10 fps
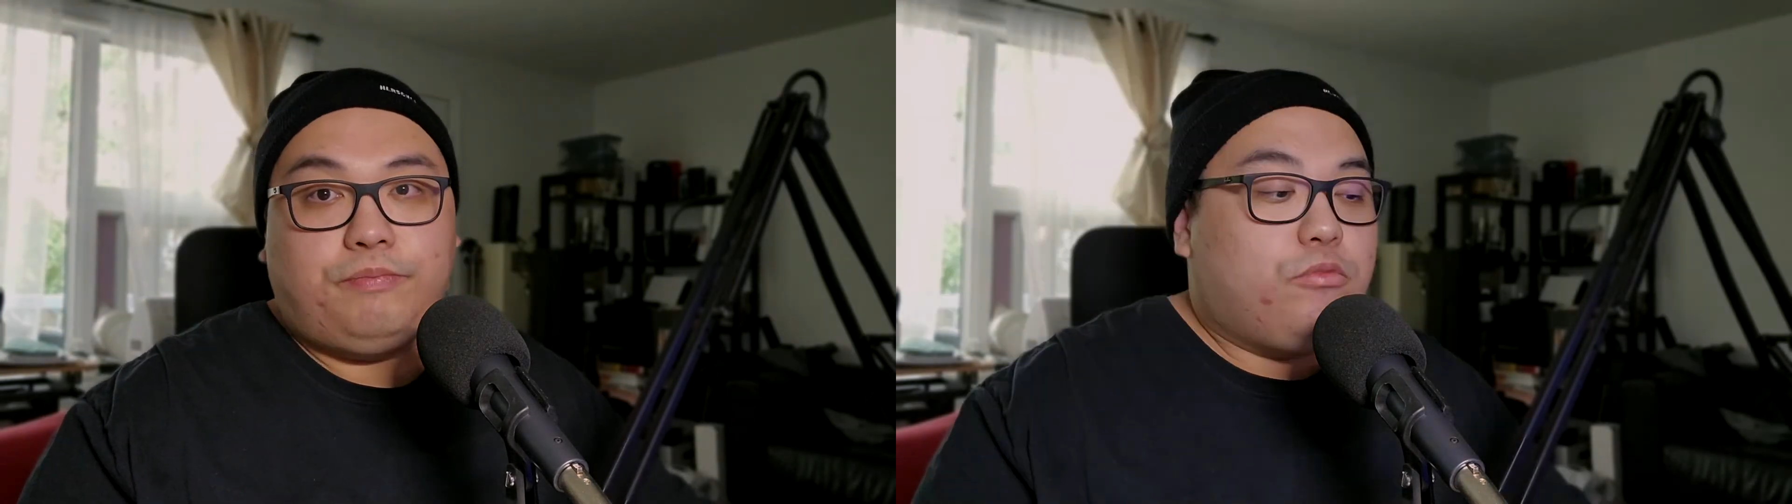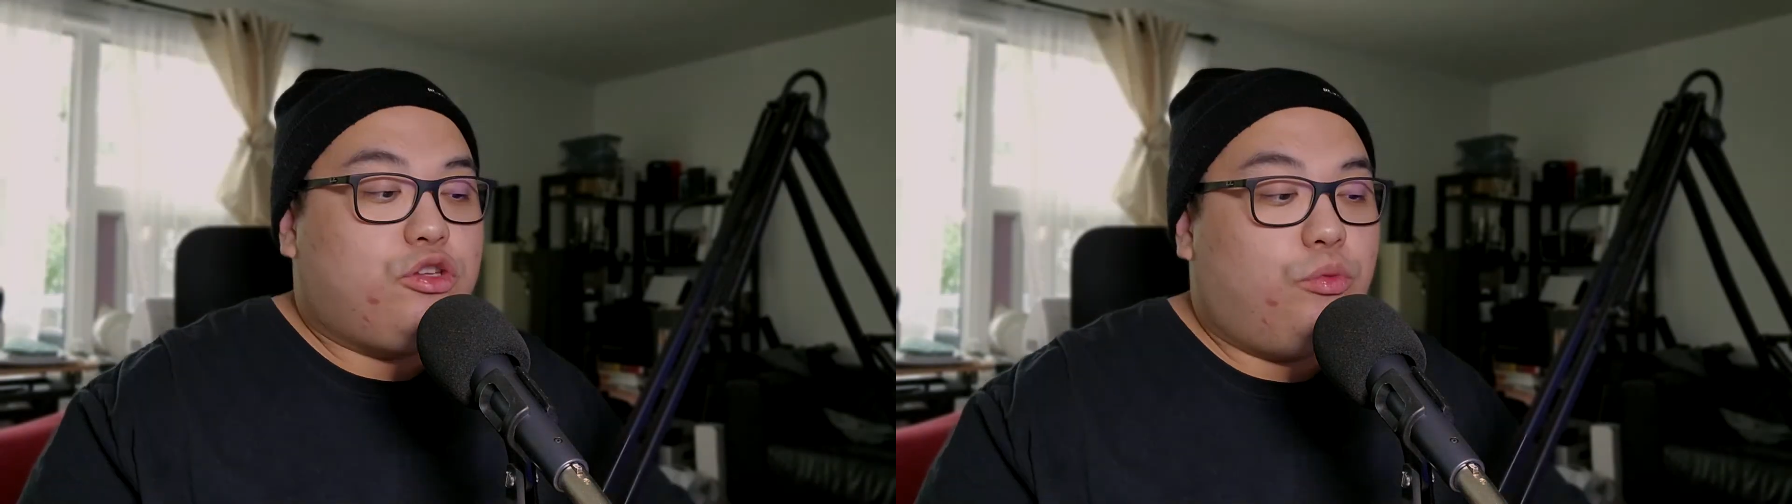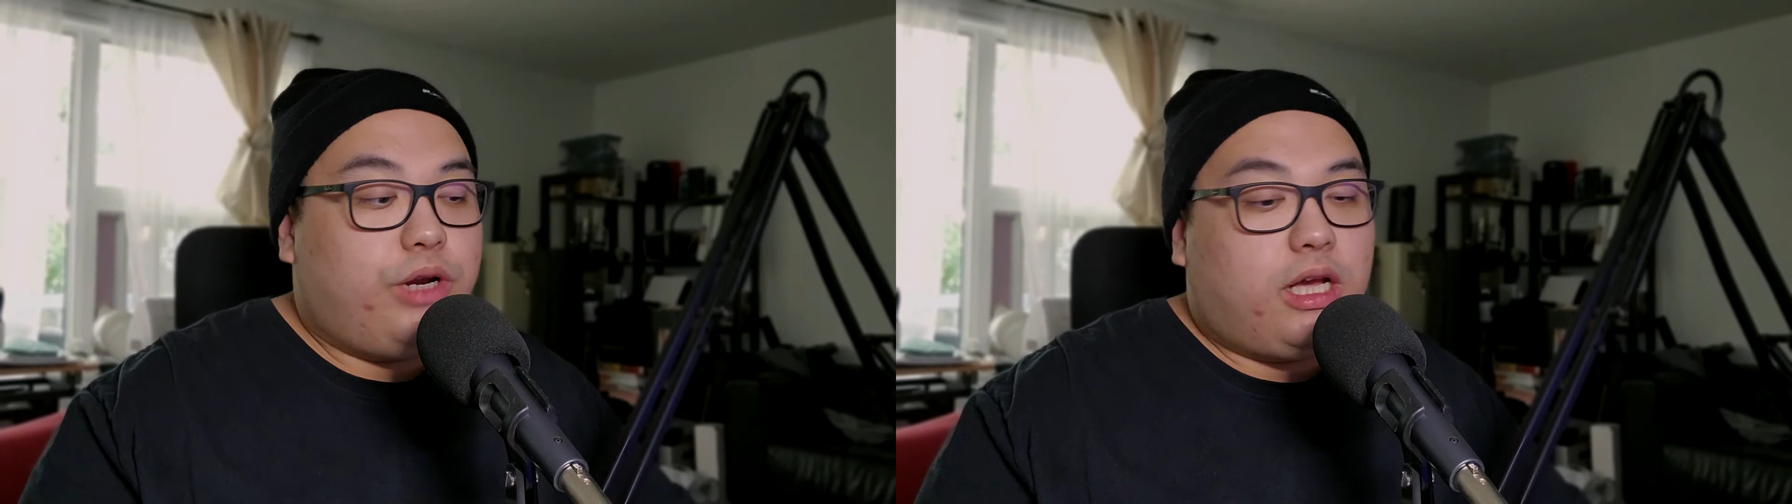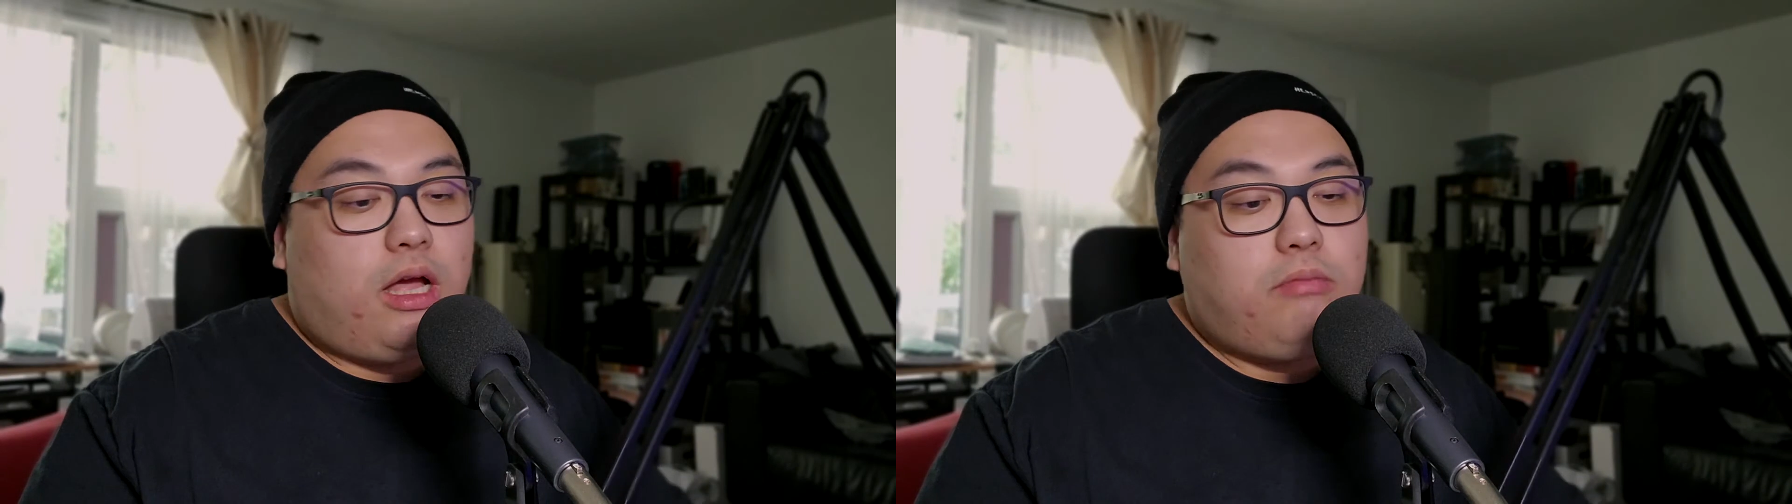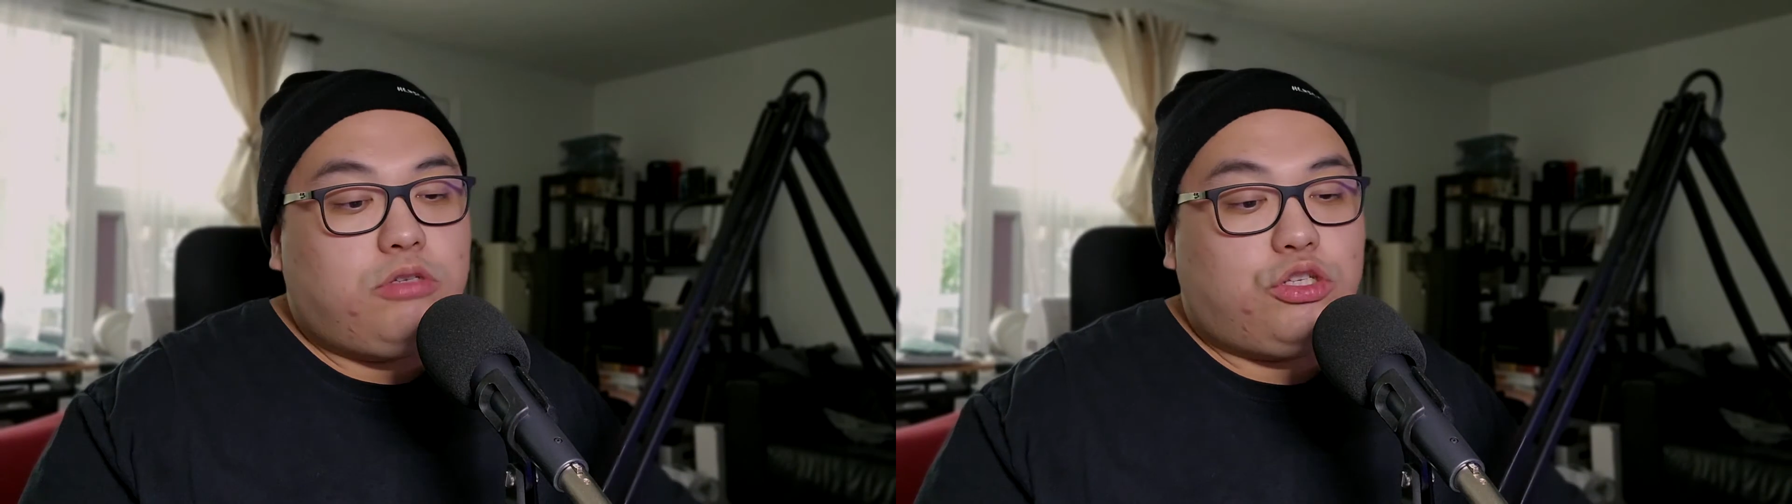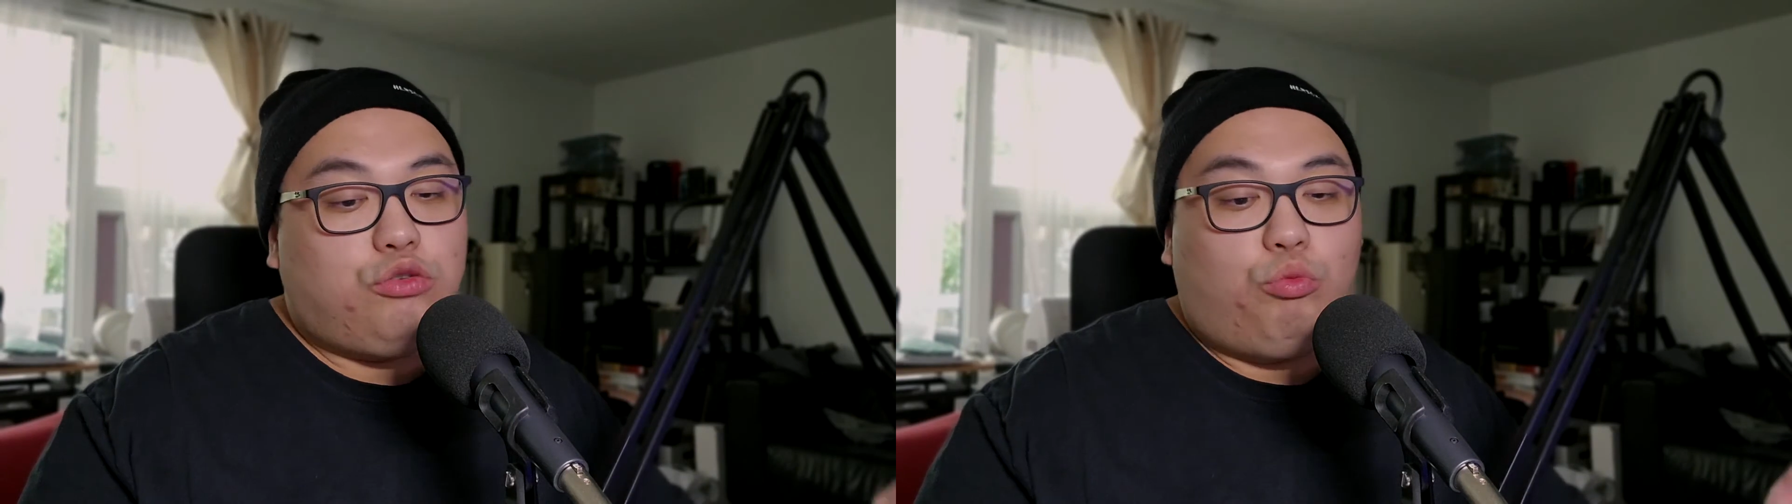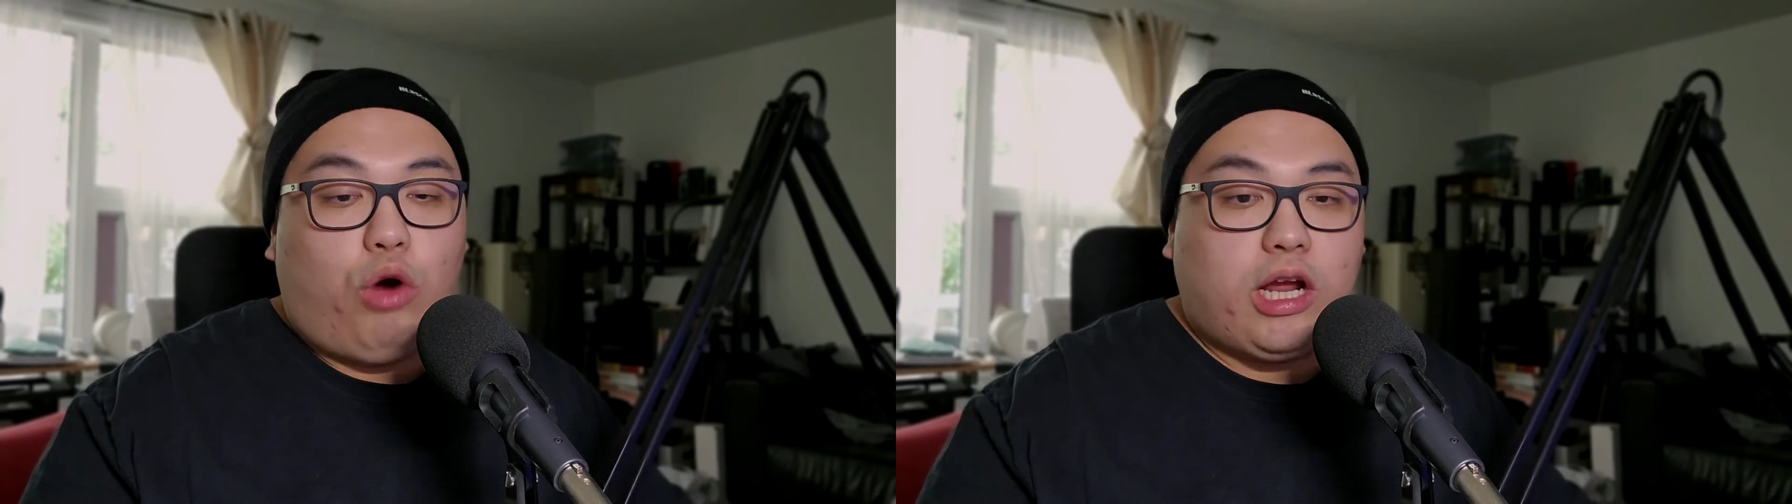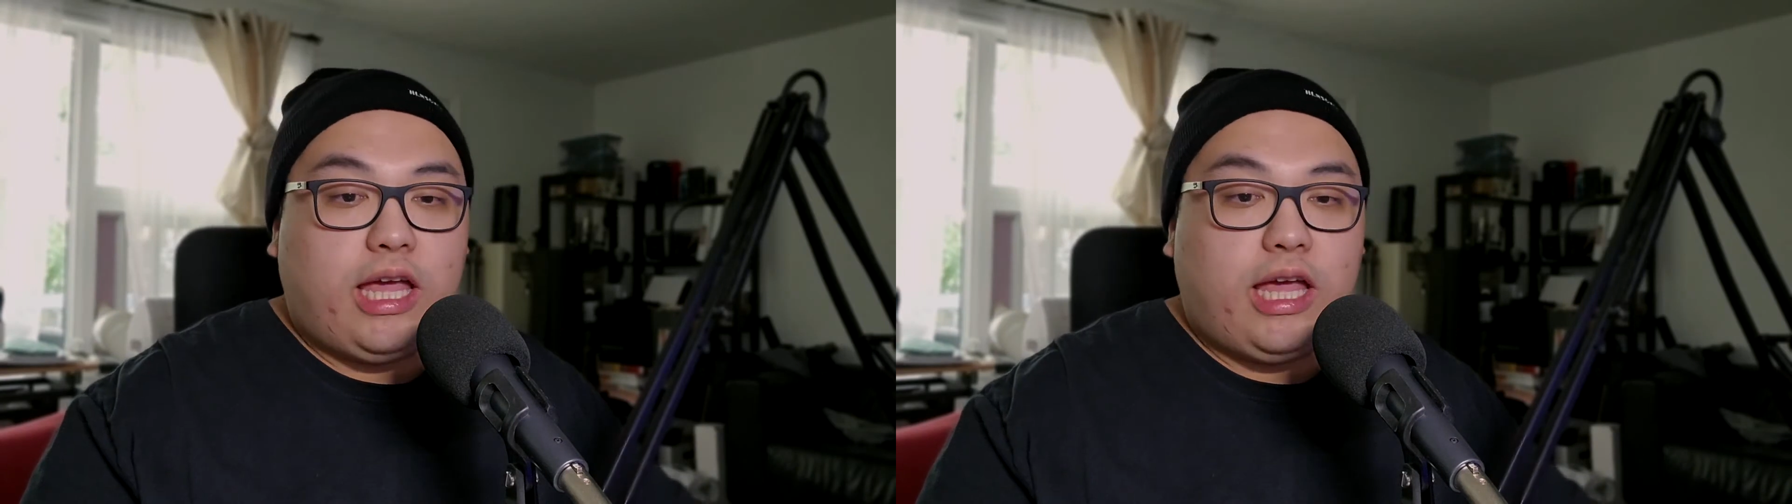So when it comes to work